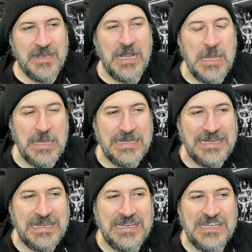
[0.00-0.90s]

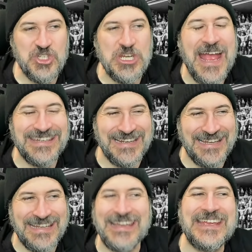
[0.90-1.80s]
clearly
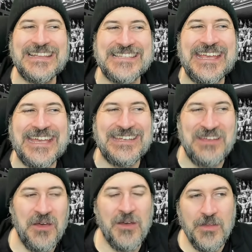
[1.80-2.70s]
channeling its
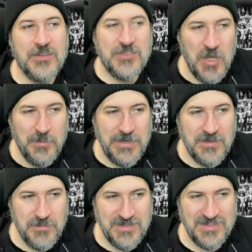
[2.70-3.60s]
inner
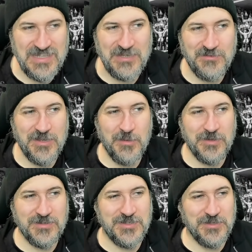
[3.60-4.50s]
Dominic Mysterio. I do